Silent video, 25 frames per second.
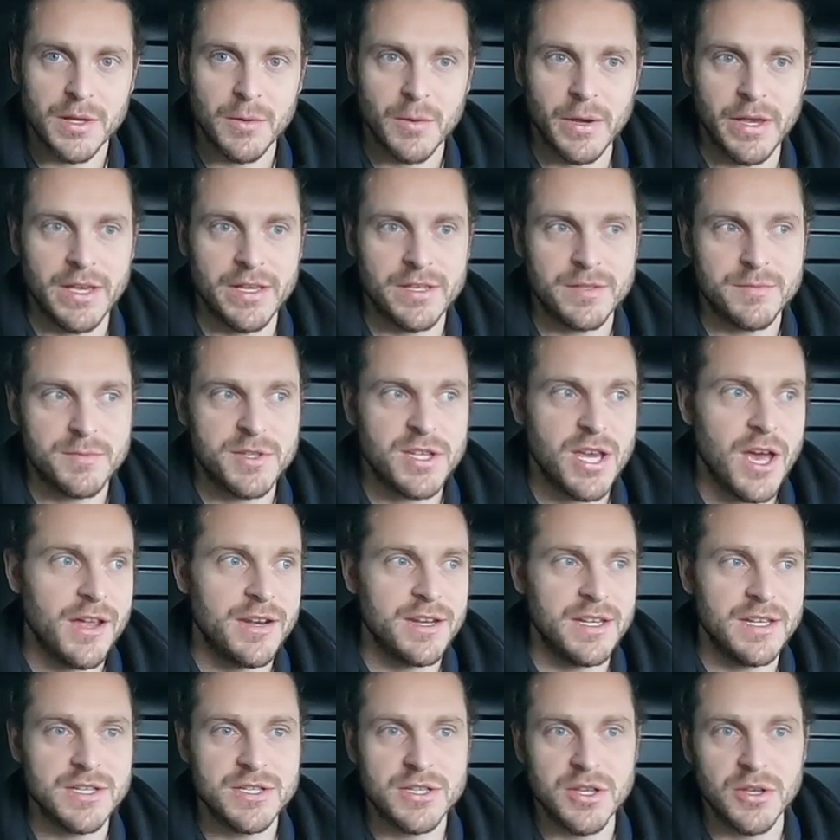it's
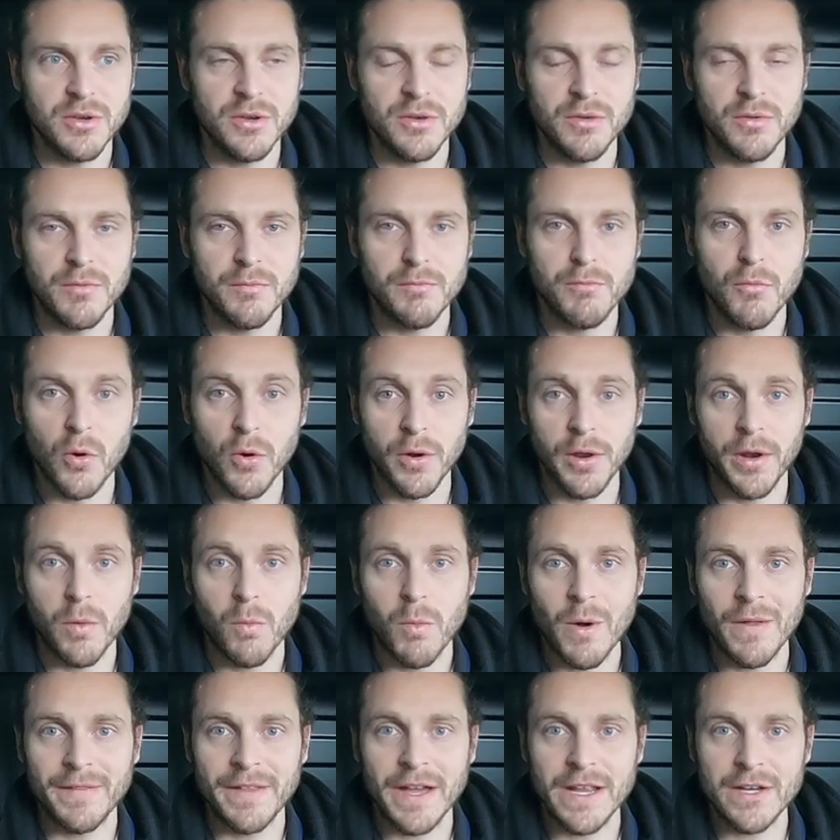turned into more than a
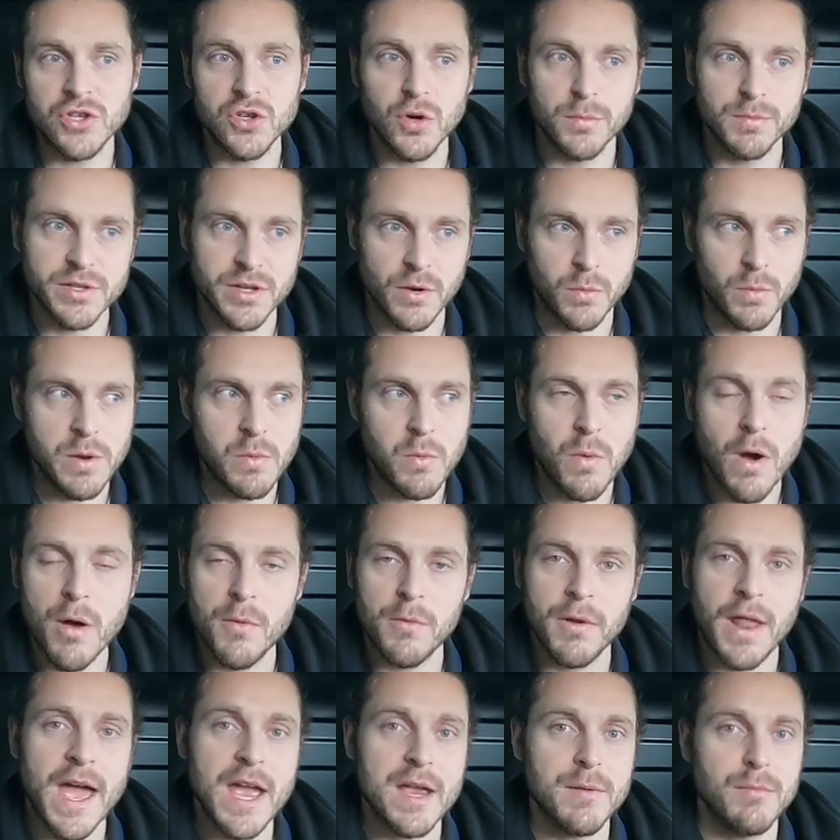1 day job. So we
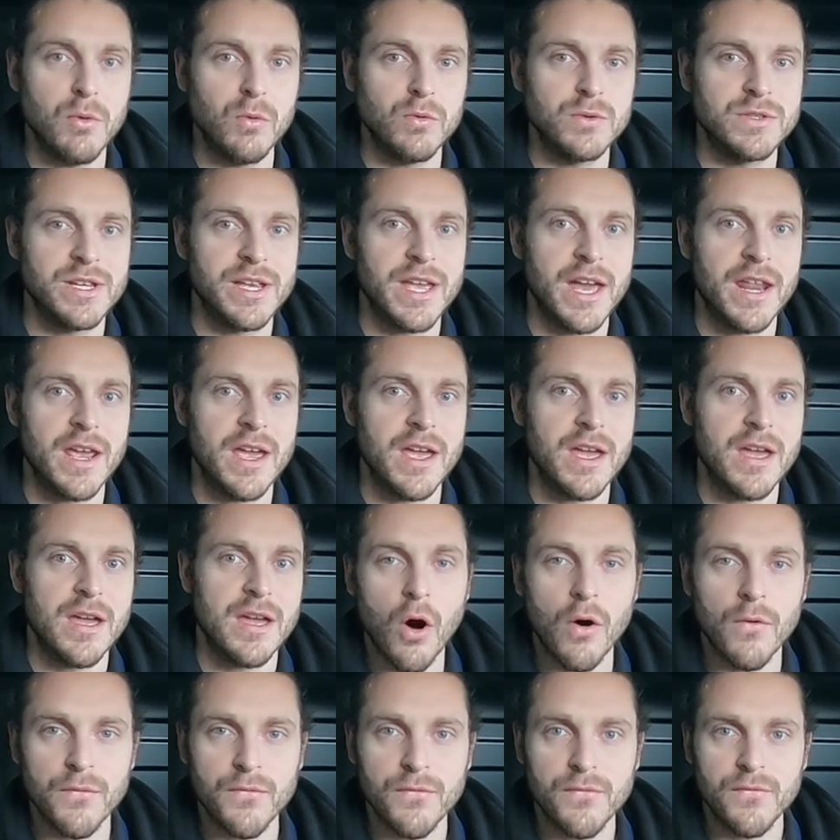weren't able to get it
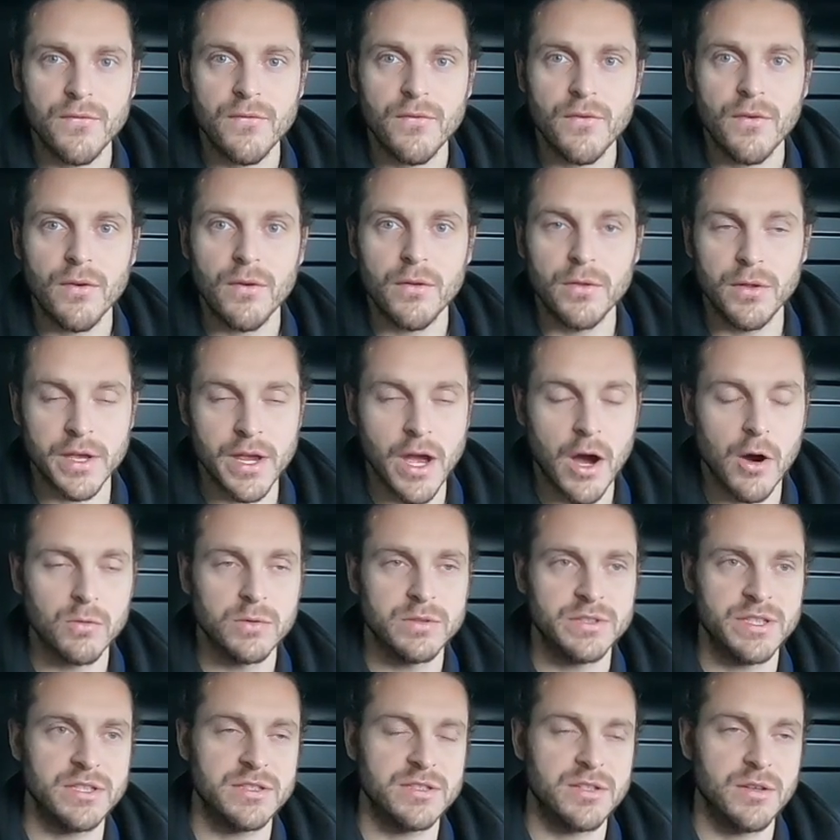off. The
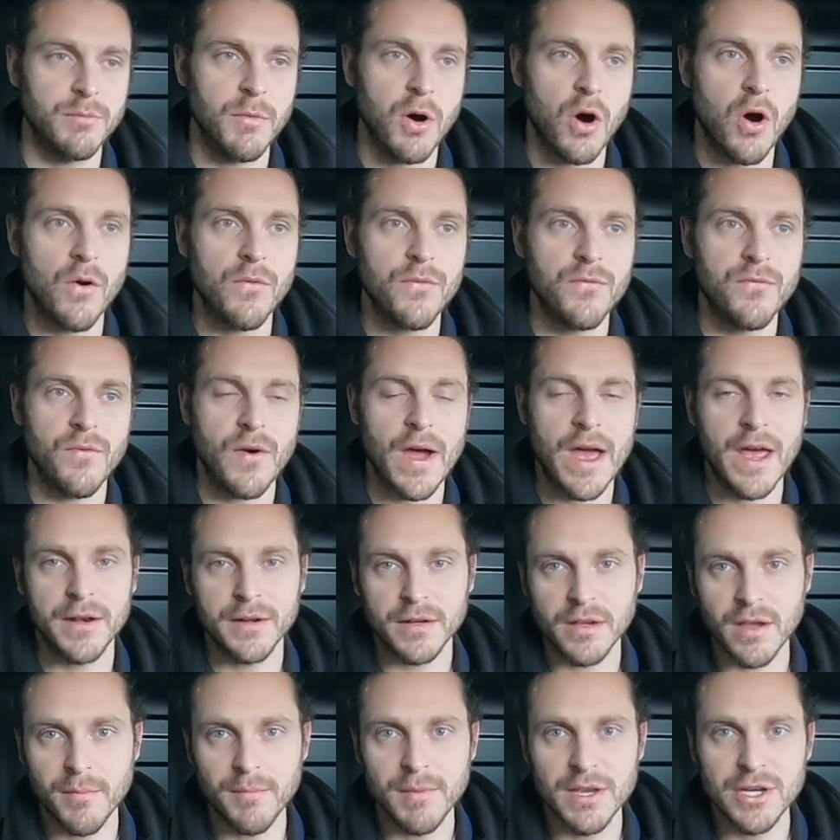old system off
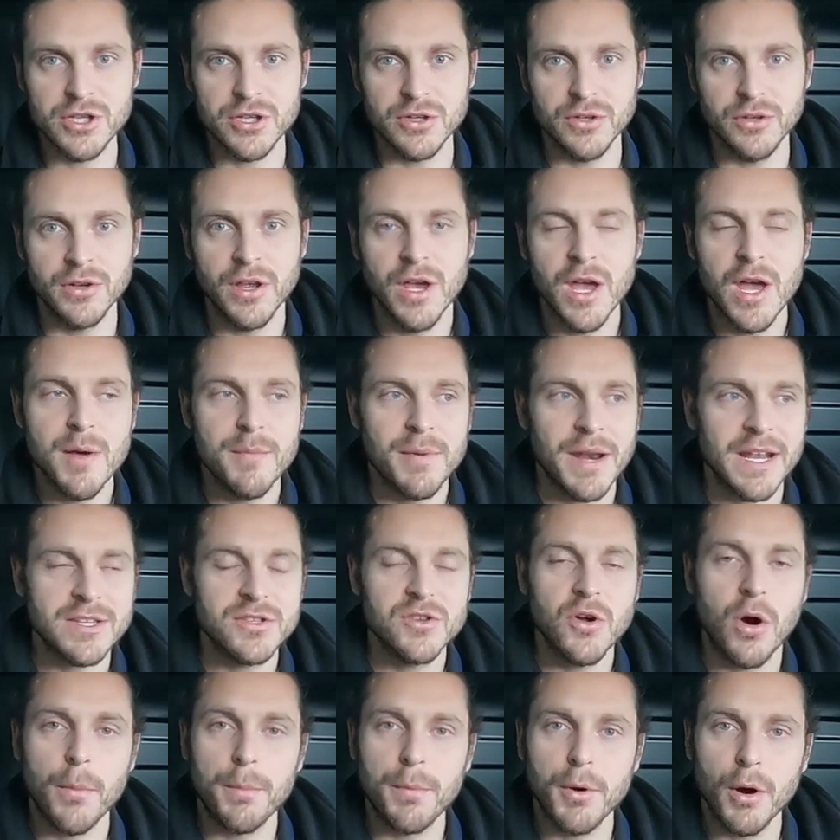and commissioned, but that's
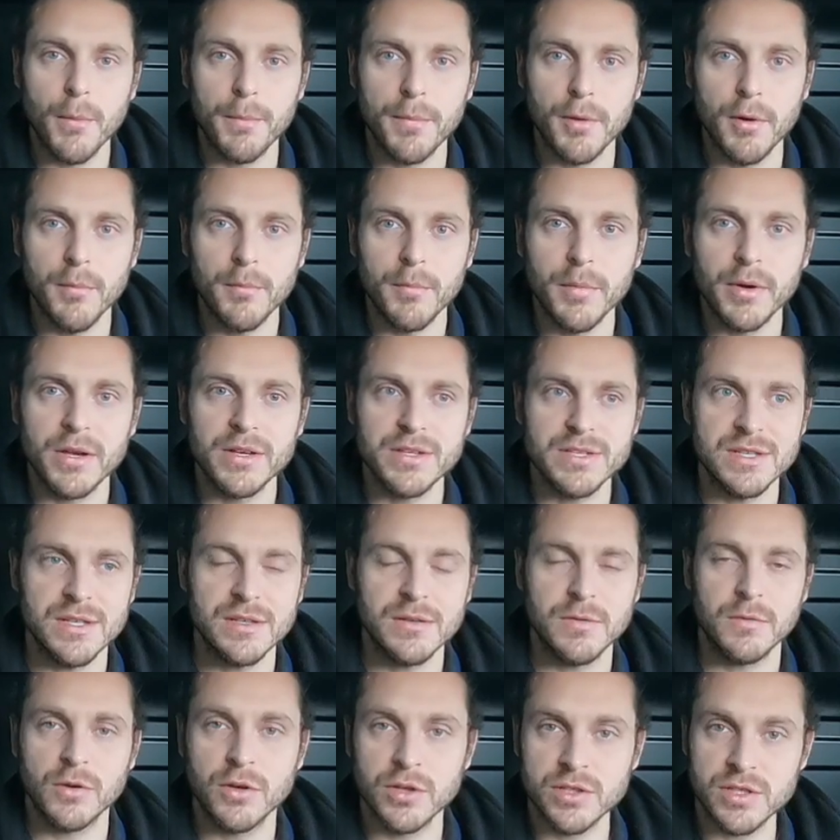not a problem because
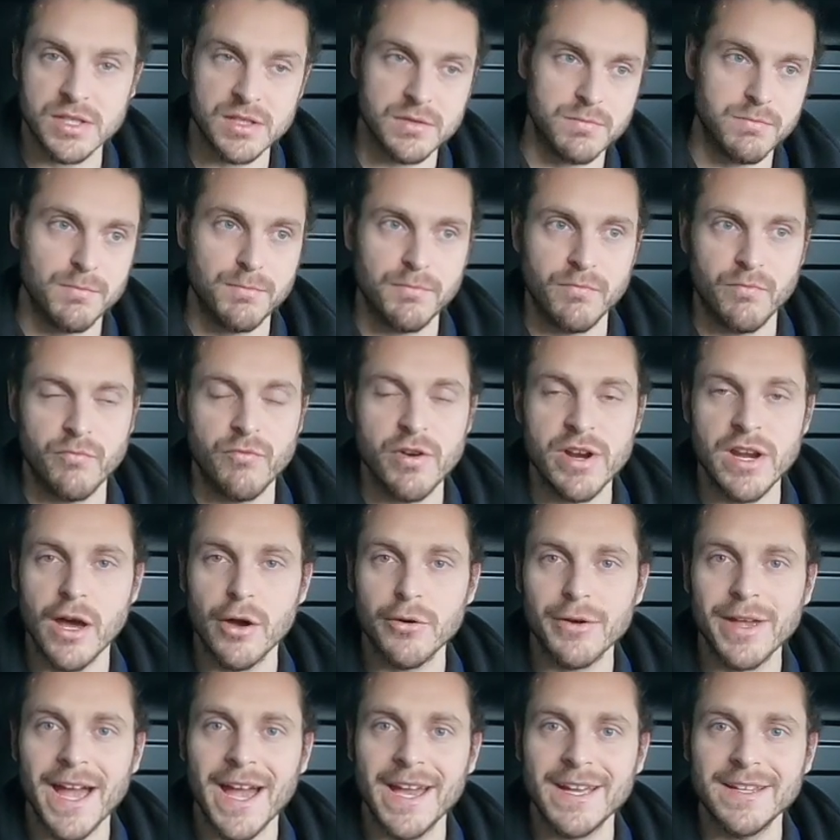it's
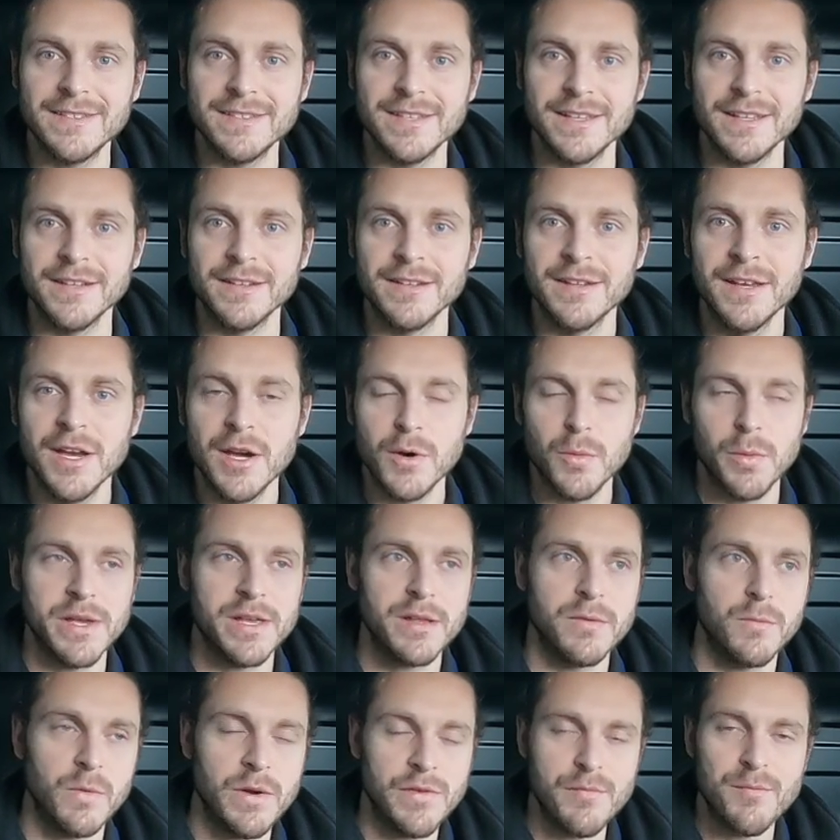relocating.
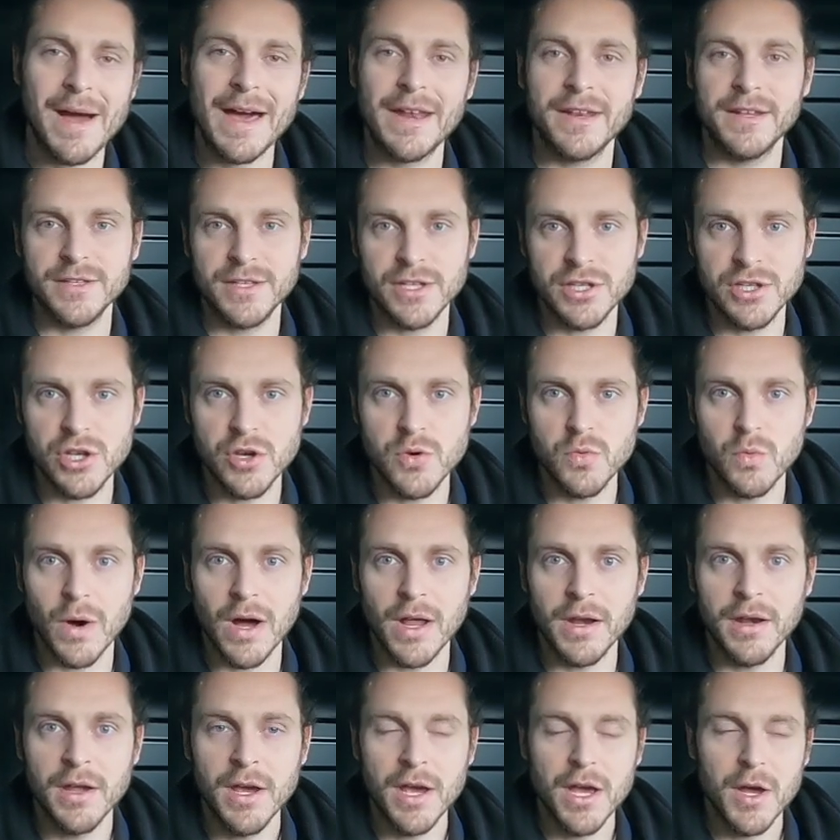We've mounted a new
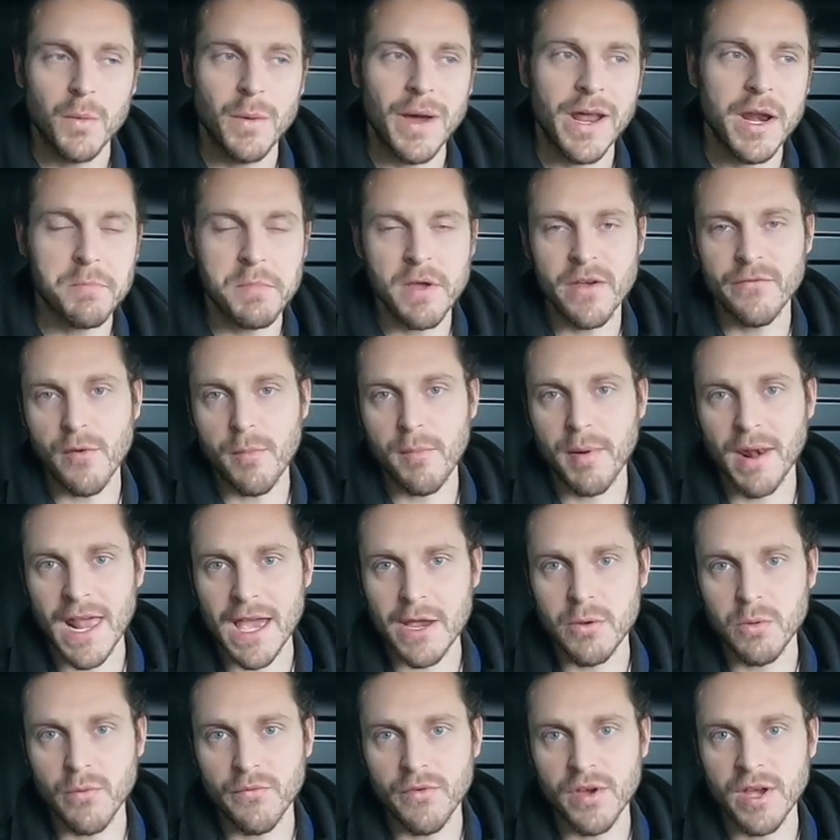one. We had a bit of a
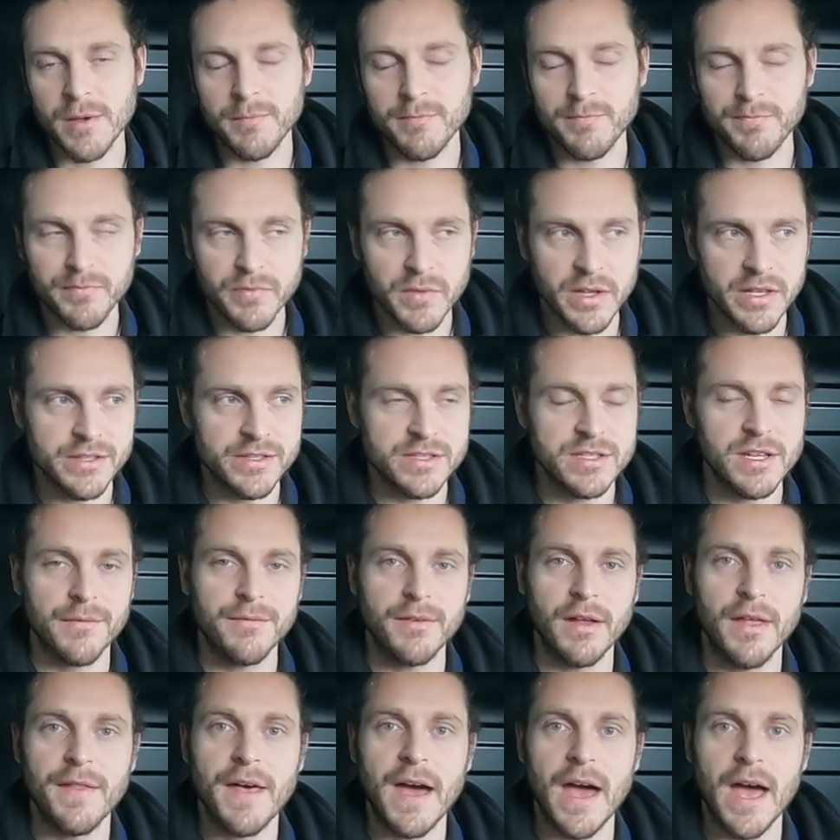play with it and
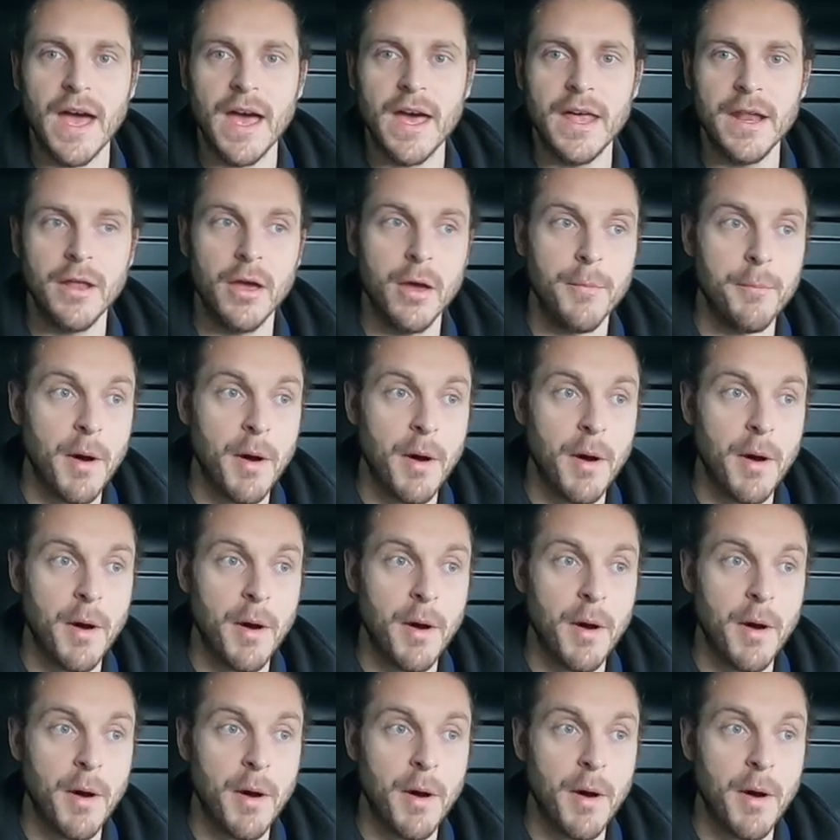stuff like that, and